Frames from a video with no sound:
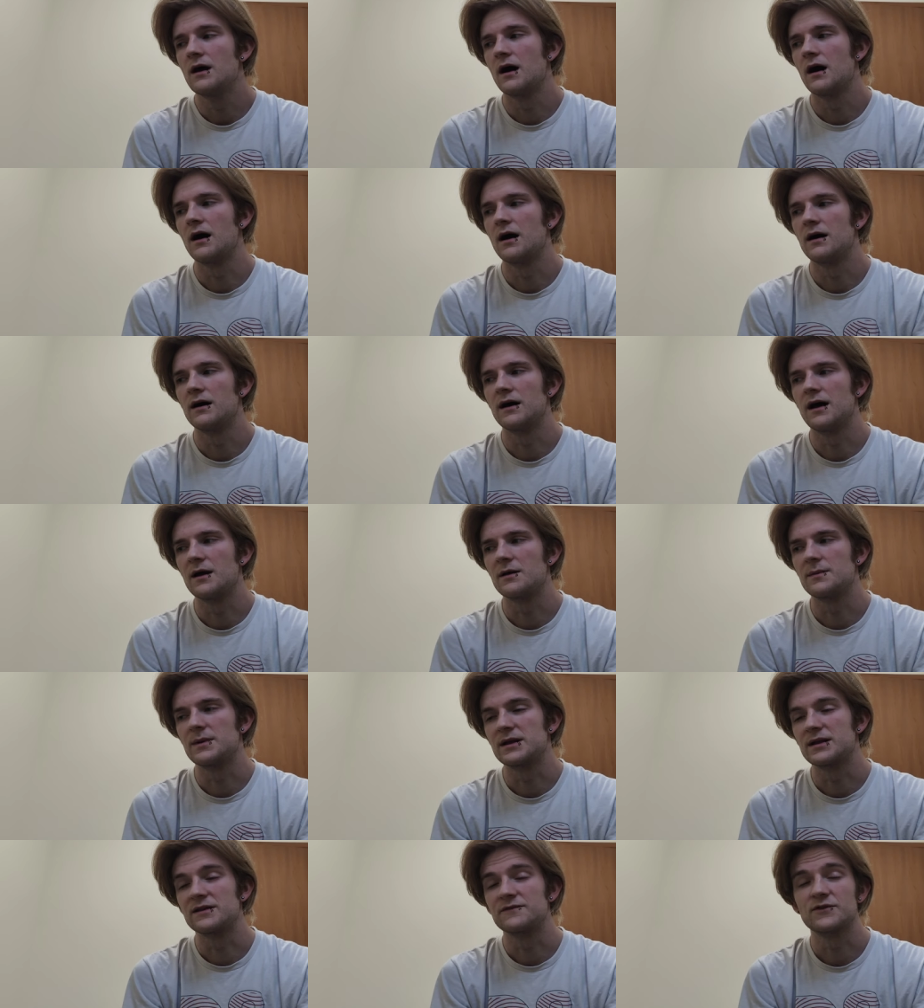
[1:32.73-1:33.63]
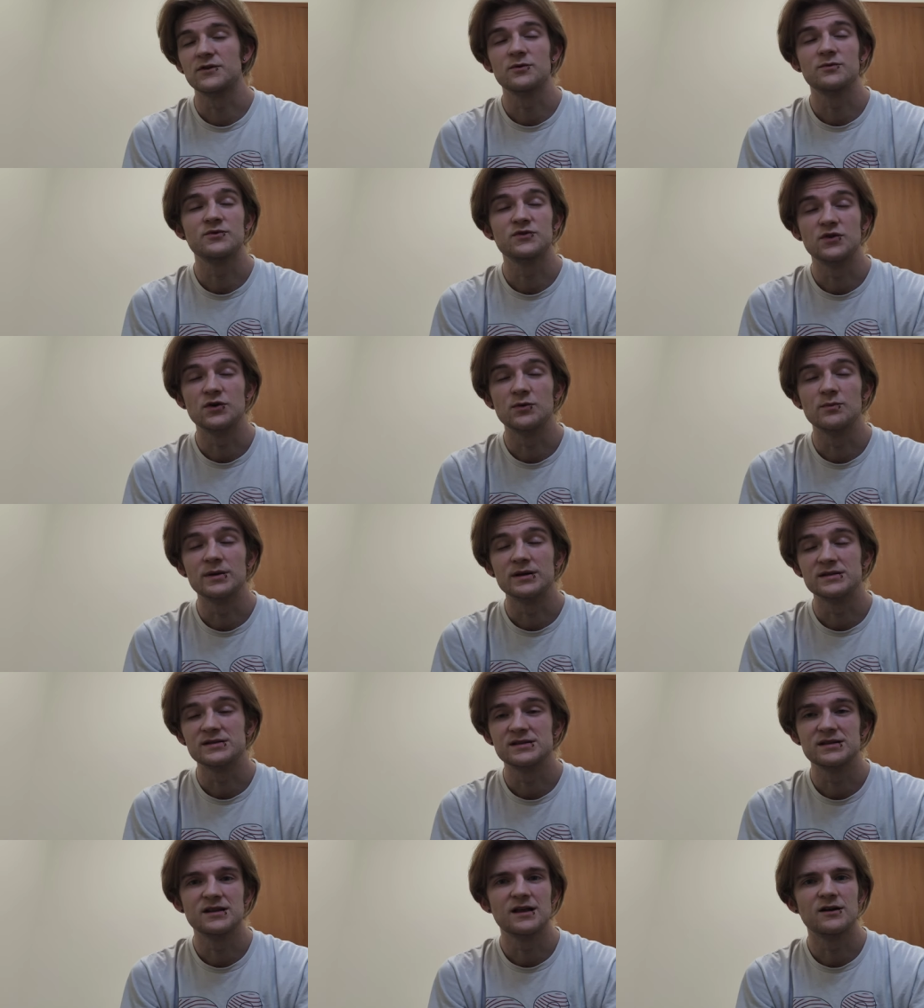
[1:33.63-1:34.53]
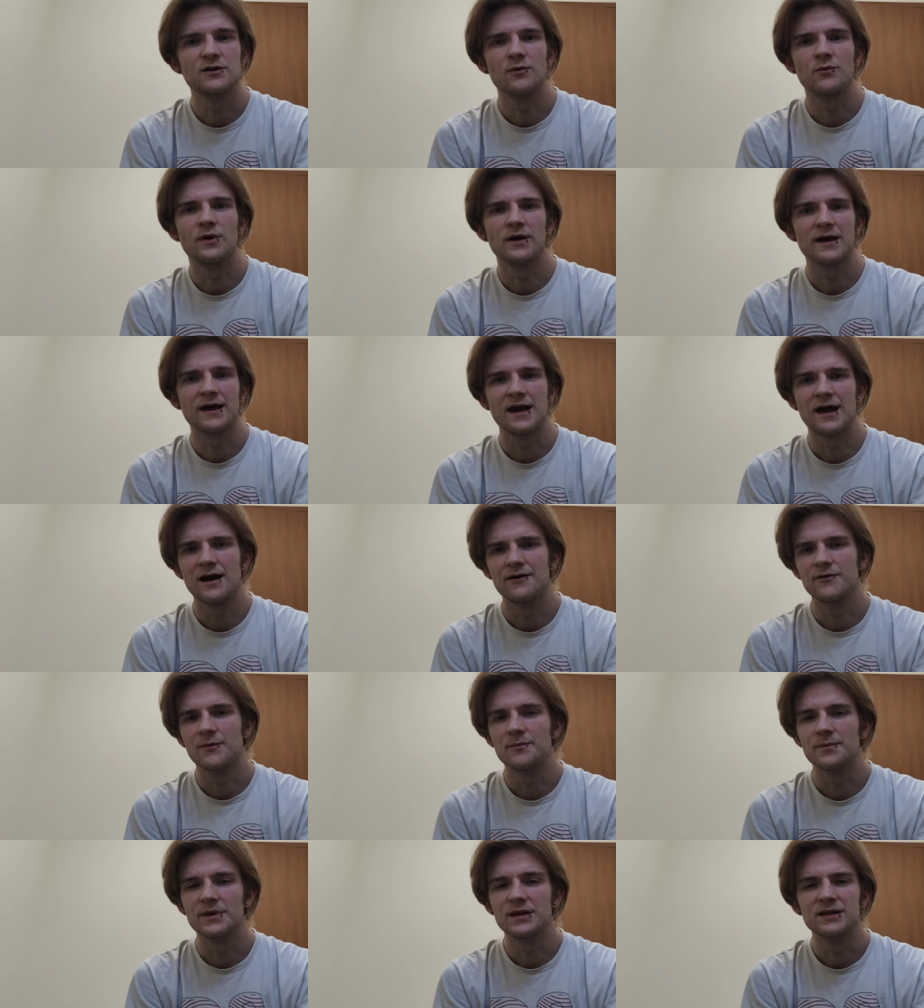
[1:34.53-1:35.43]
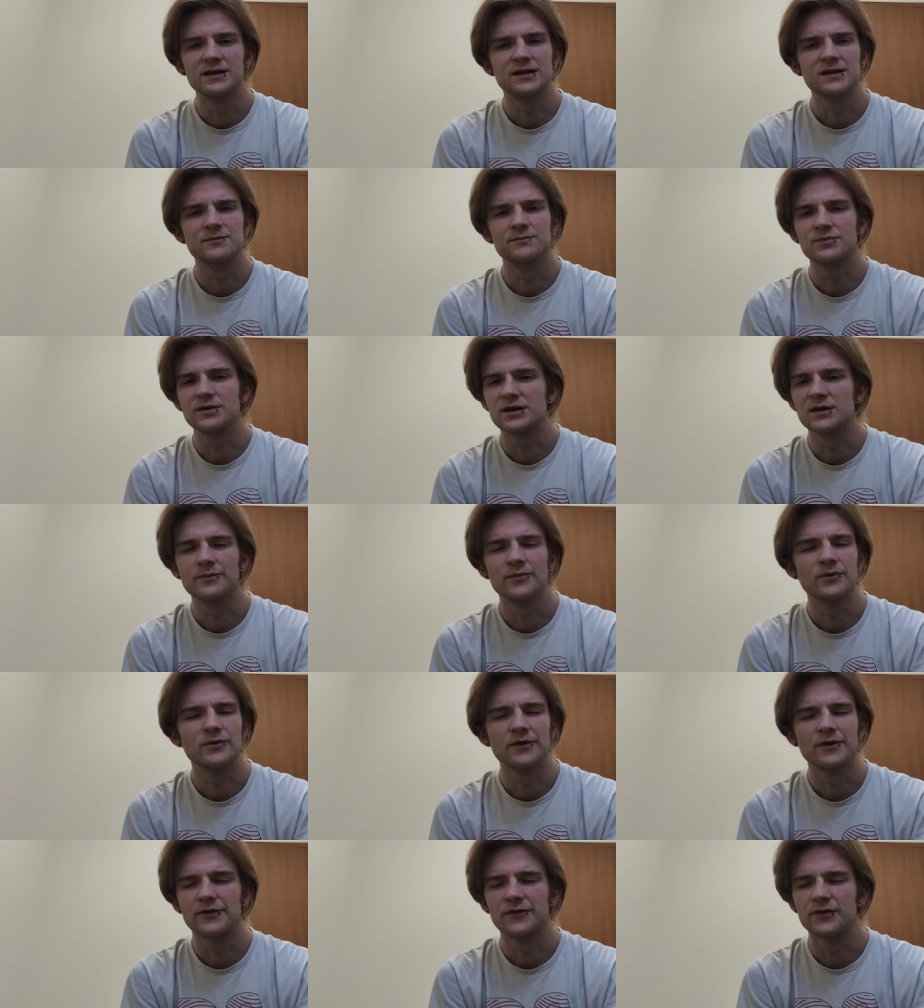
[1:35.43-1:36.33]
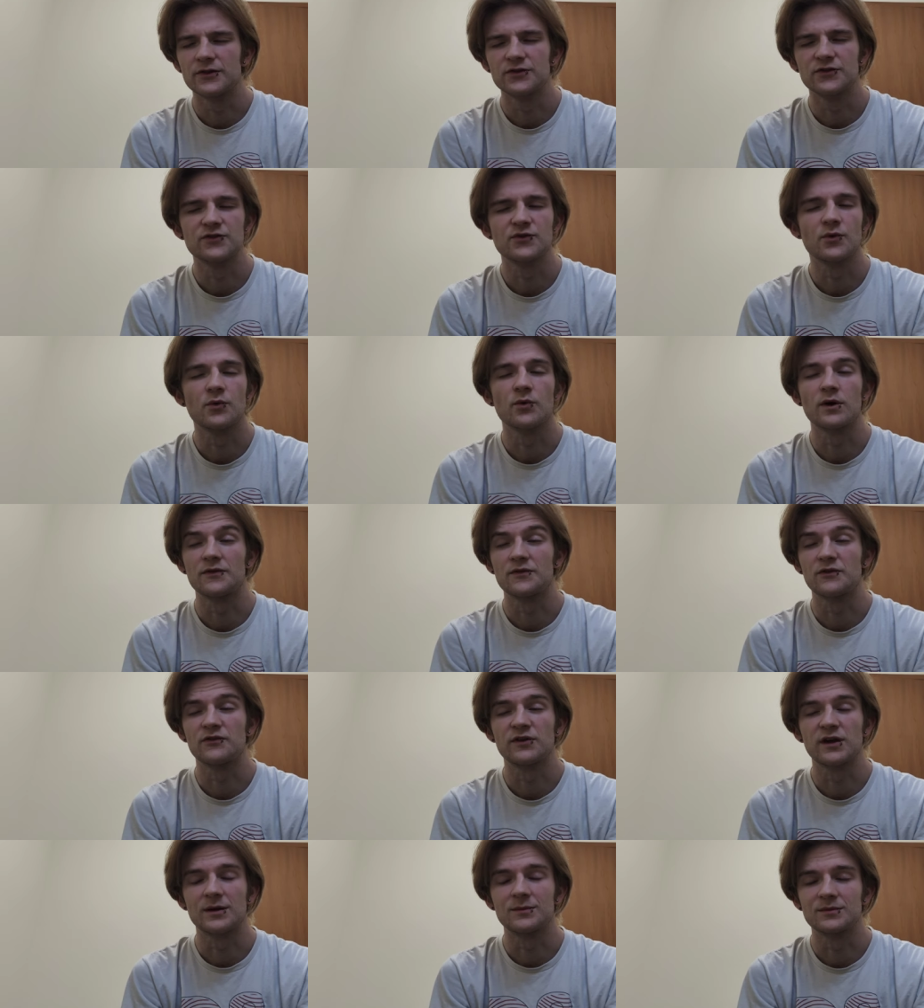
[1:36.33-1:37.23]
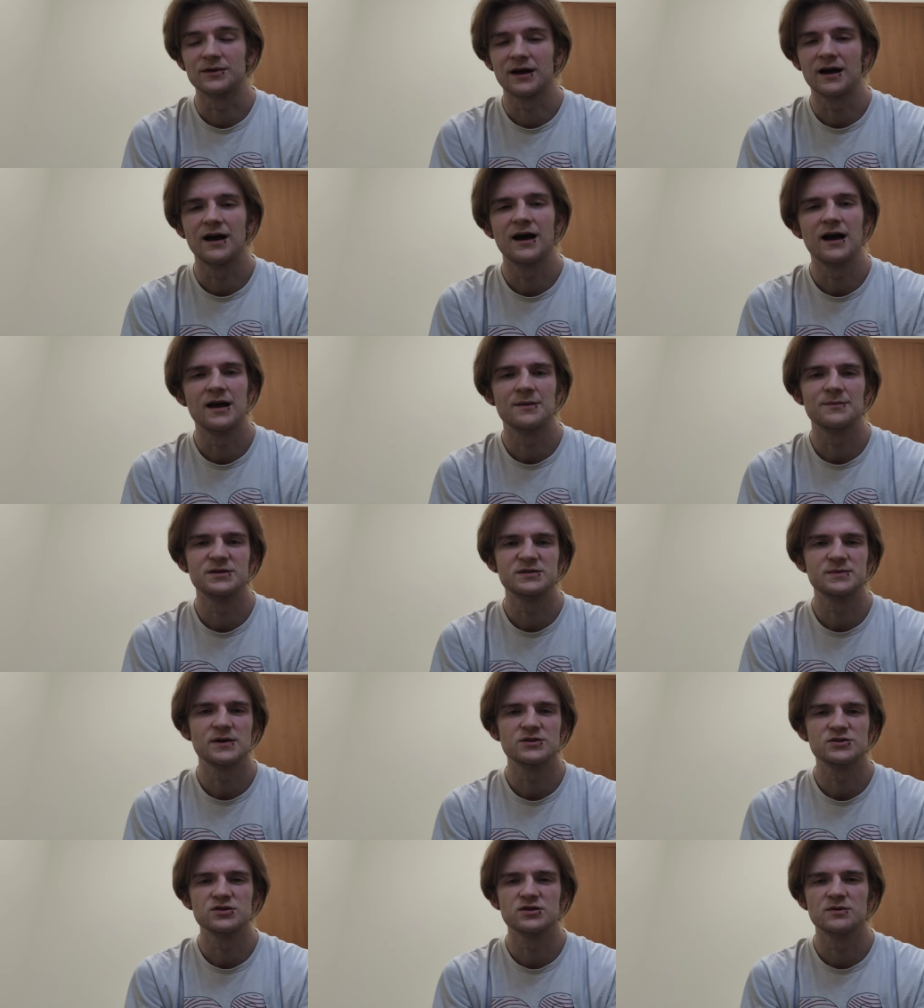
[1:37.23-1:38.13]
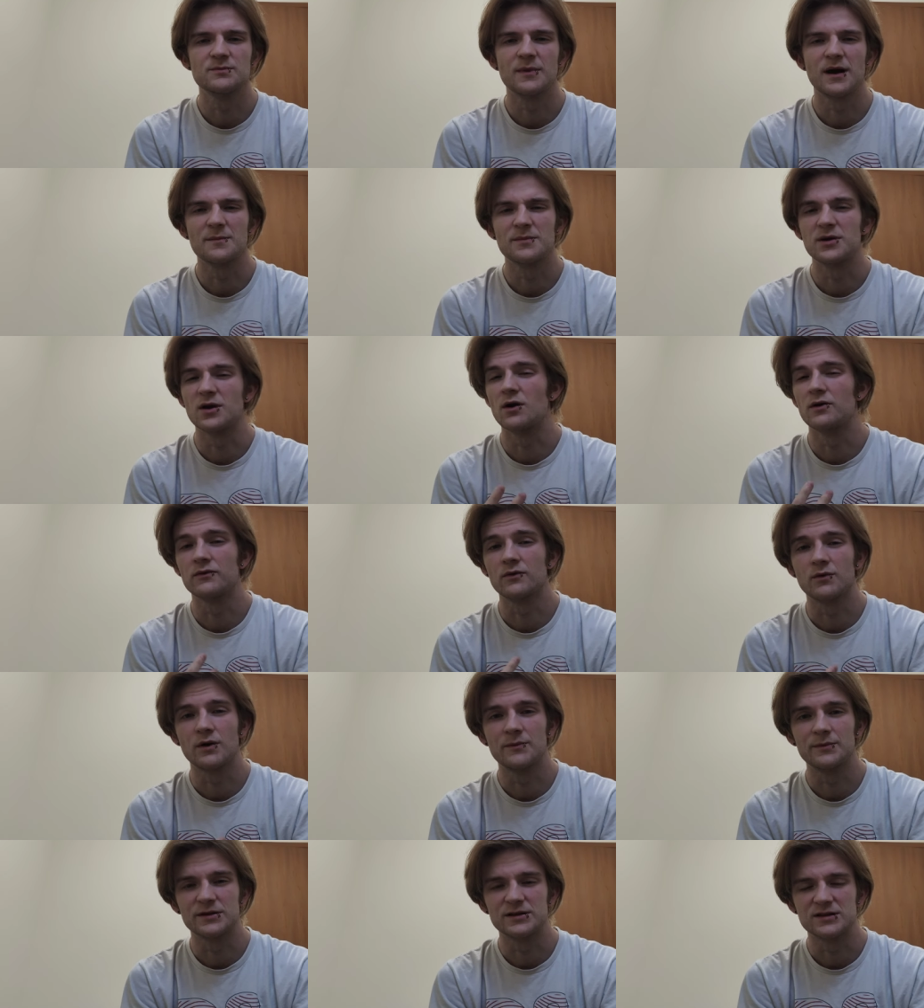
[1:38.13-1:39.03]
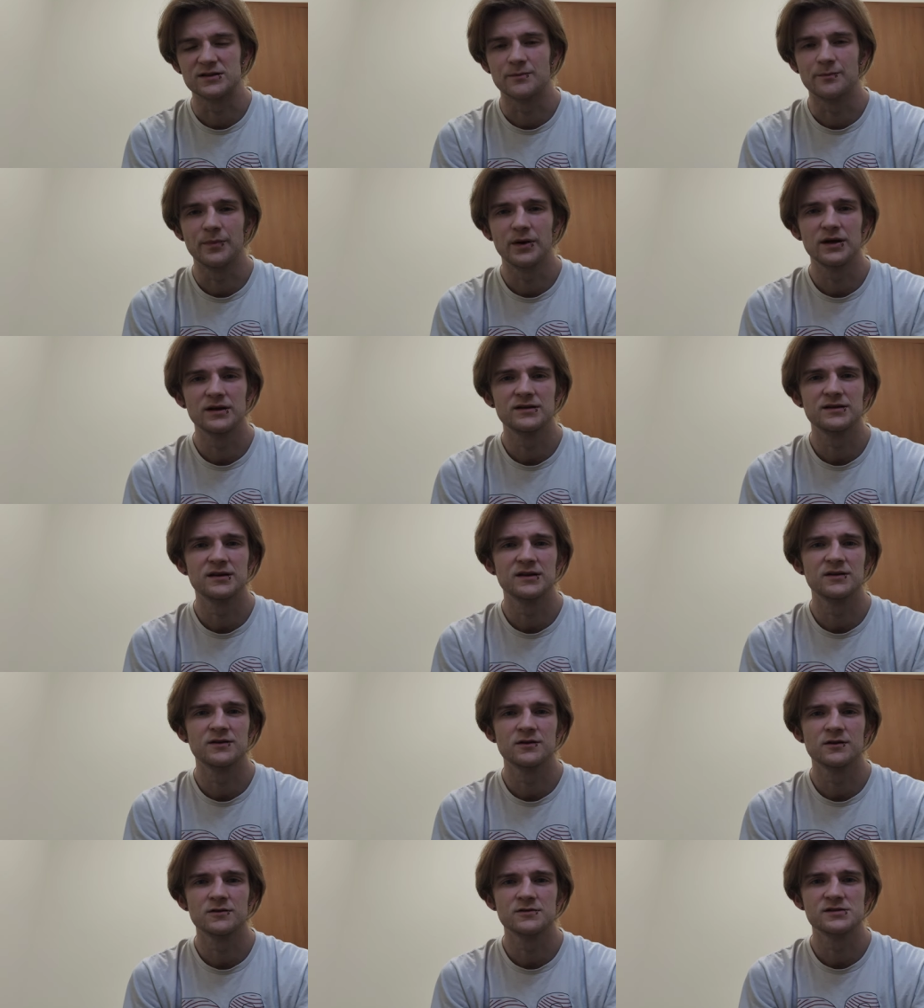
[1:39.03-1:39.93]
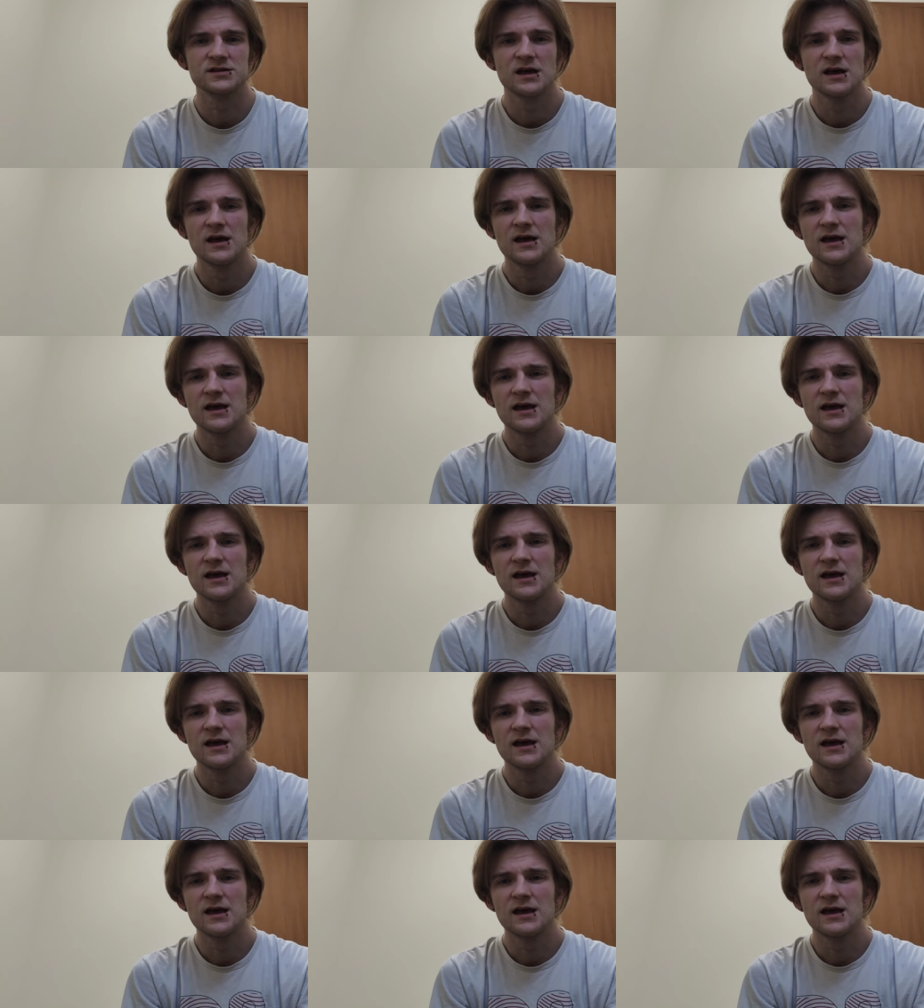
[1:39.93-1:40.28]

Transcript: Uh, I mean, if they're too busy, they don't want to have a million people in the store at the same time, especially it might be overwhelming to the bud tenders,